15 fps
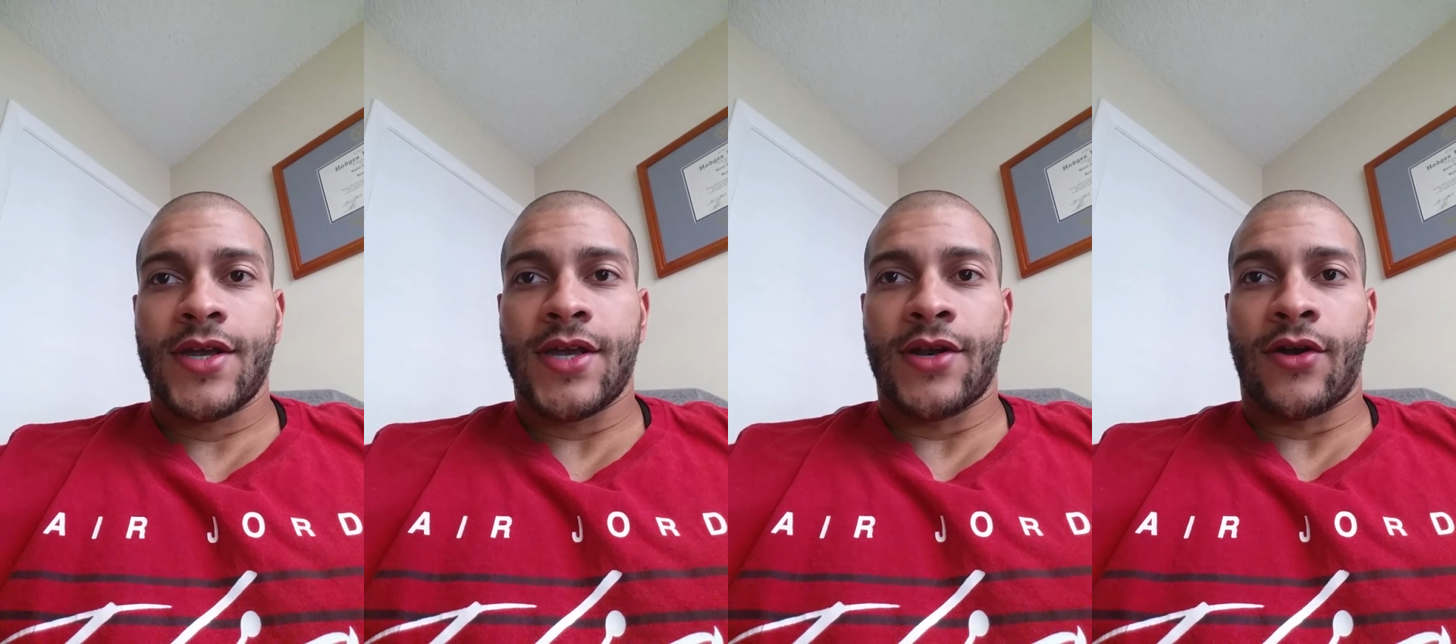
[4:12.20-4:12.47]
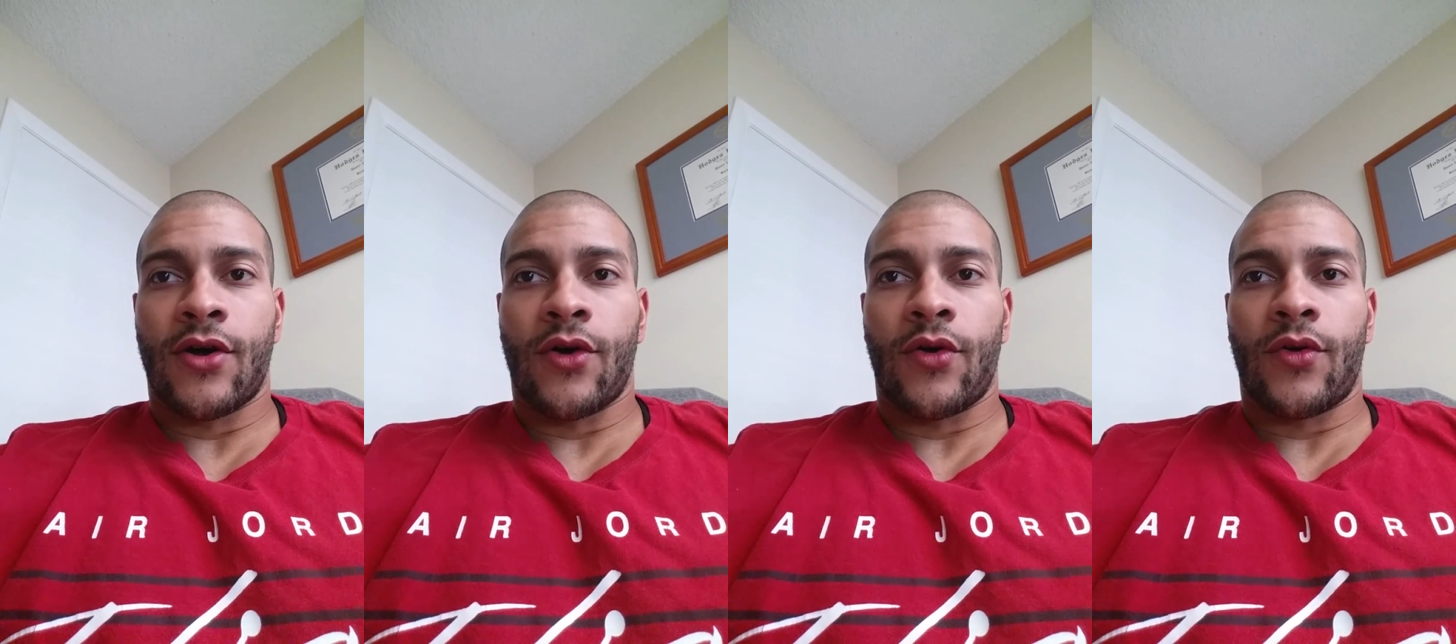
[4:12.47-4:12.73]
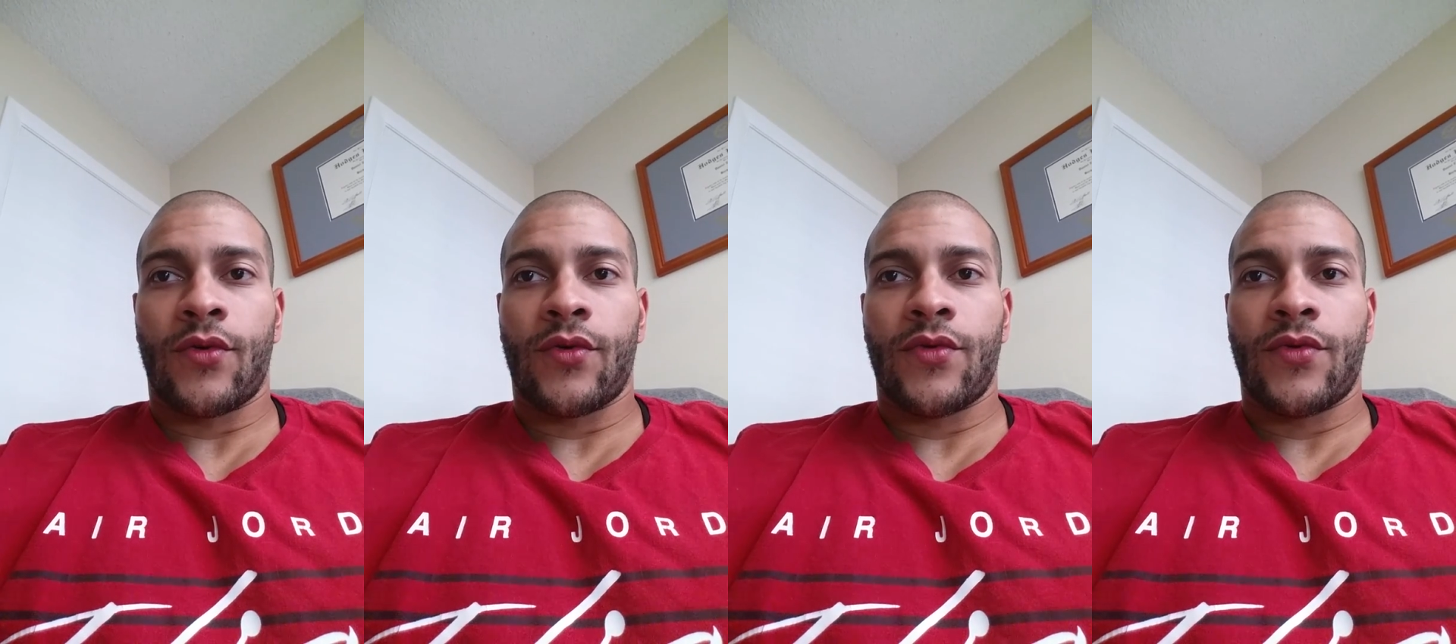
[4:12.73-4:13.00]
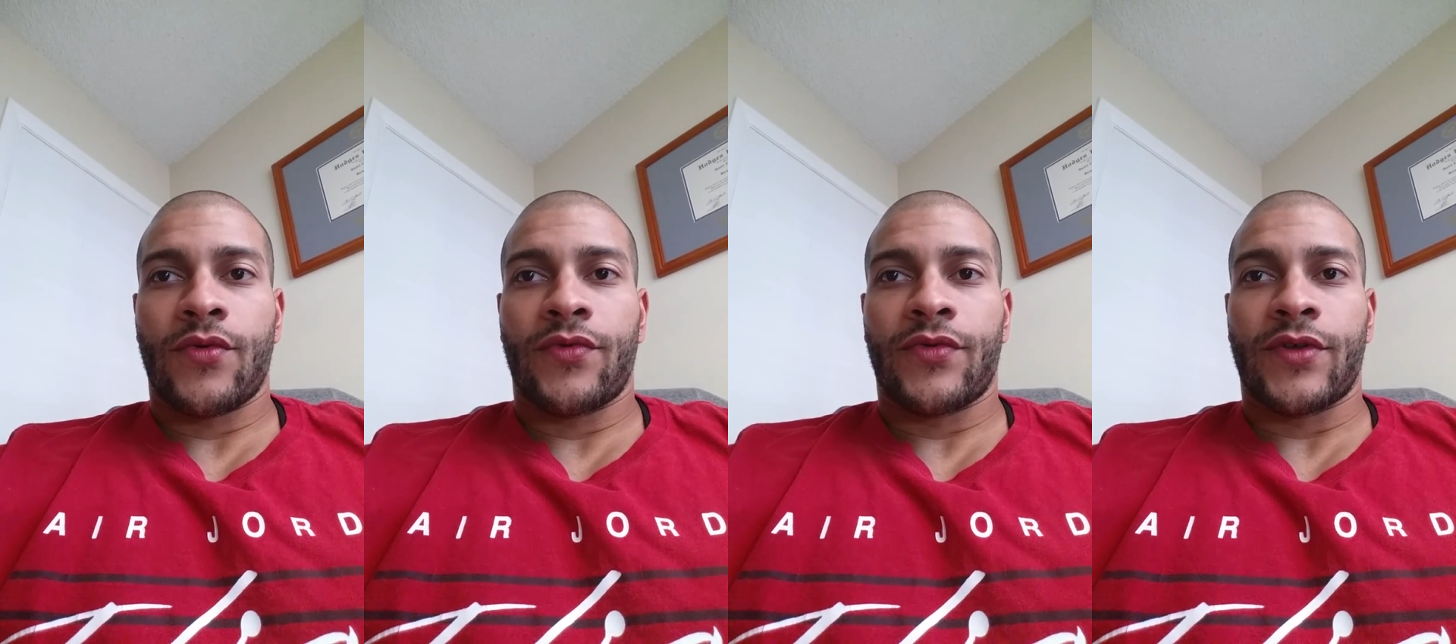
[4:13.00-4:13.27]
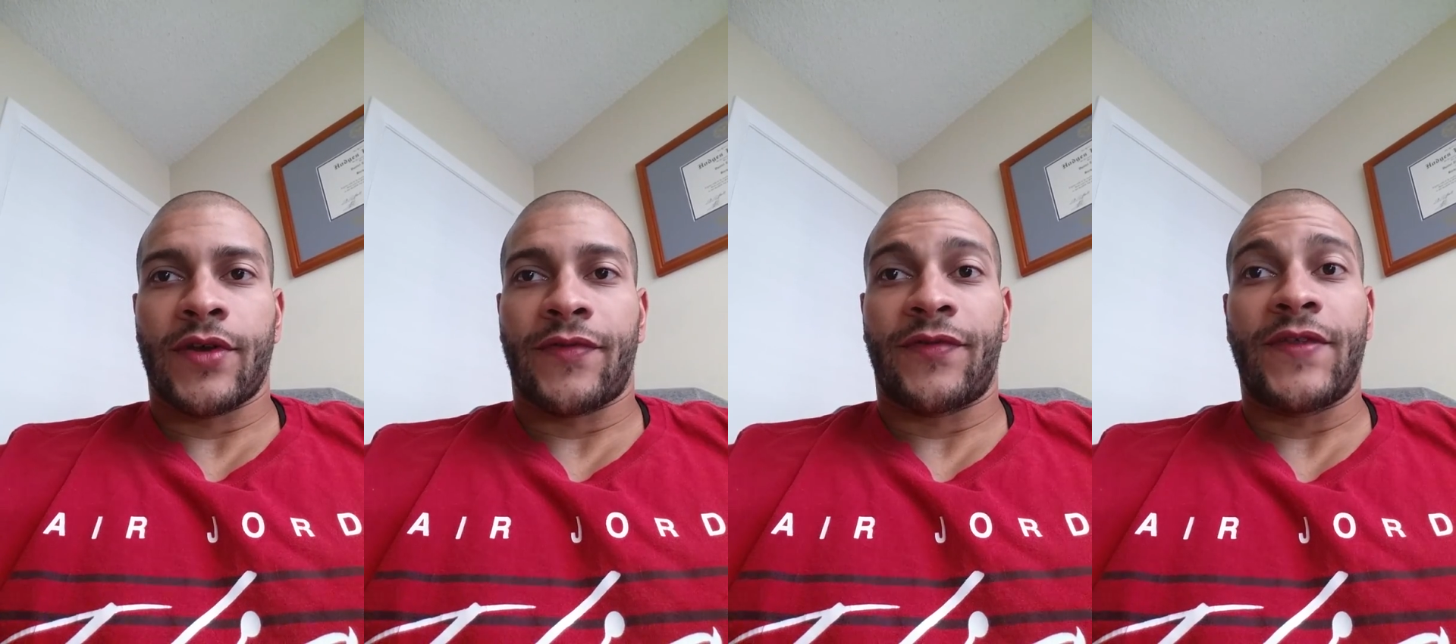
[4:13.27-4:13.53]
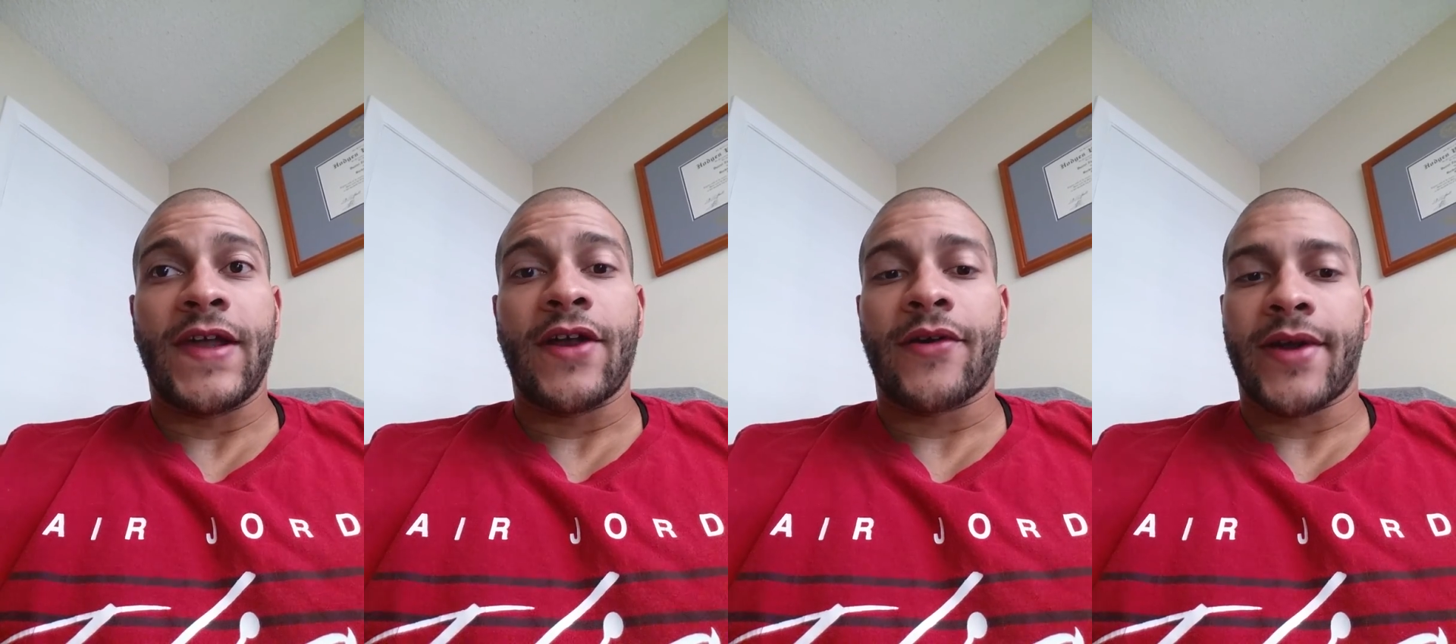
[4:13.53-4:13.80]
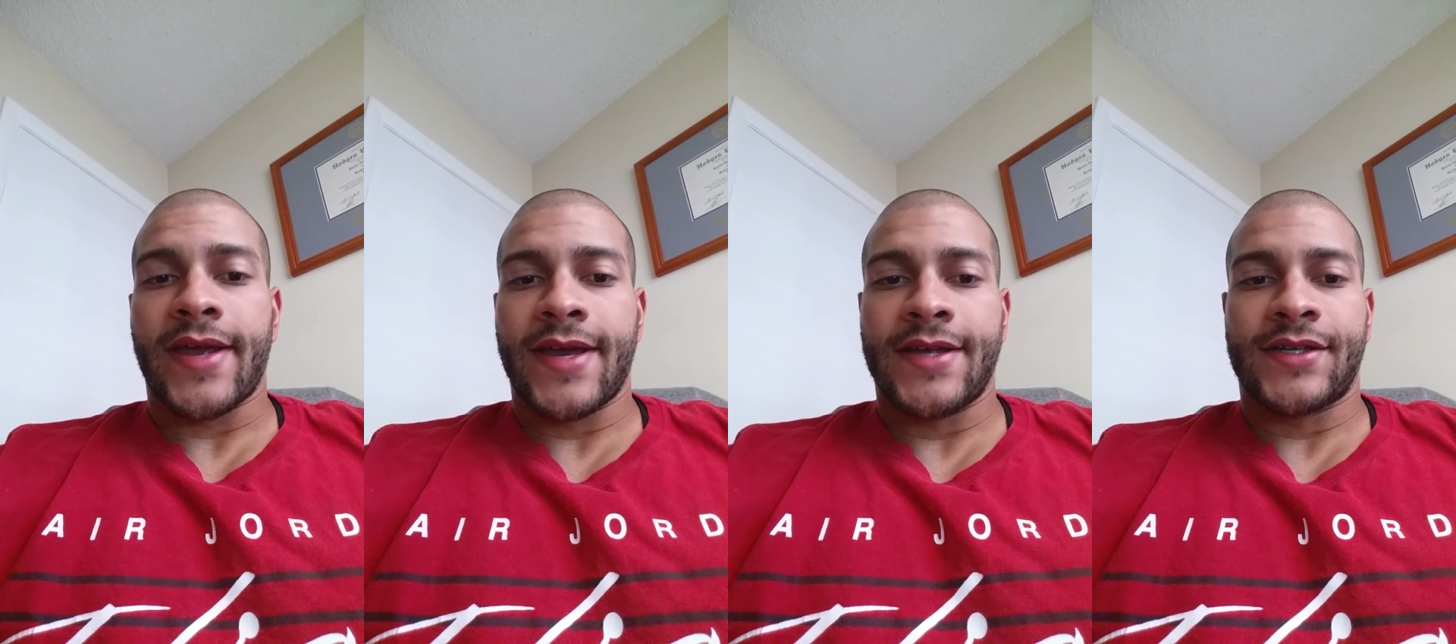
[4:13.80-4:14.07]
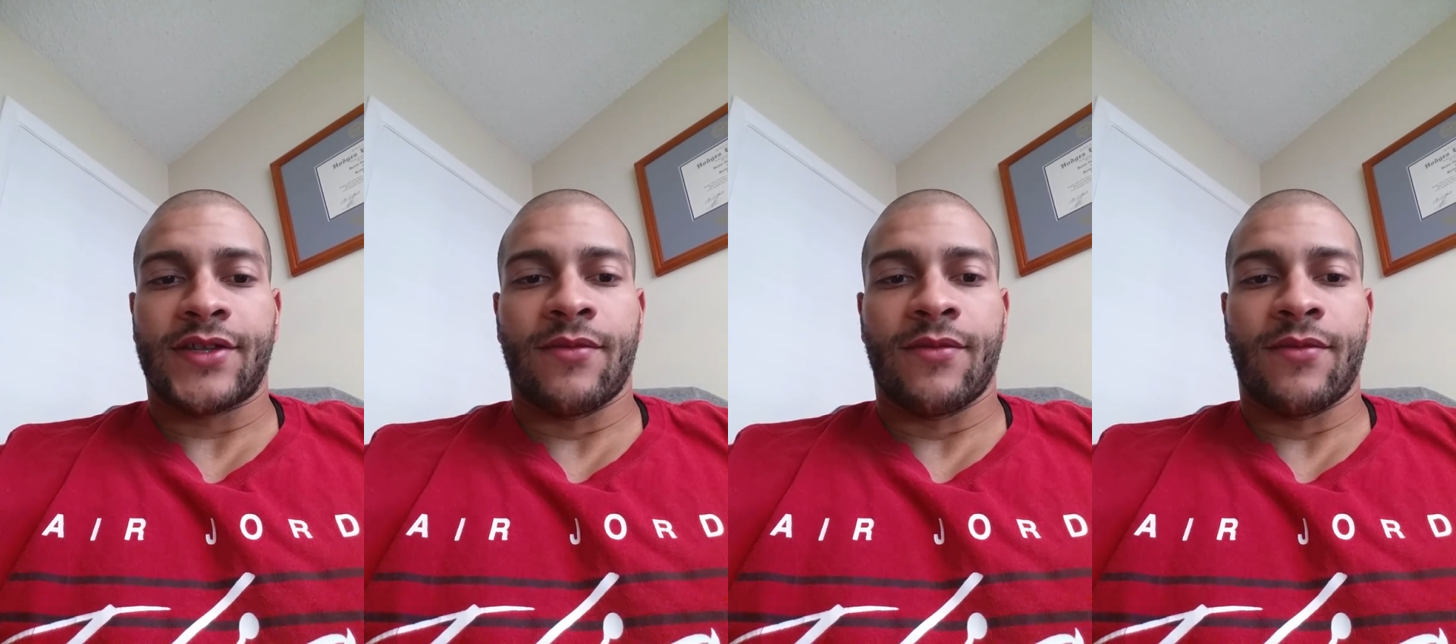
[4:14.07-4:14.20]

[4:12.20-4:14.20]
the theory is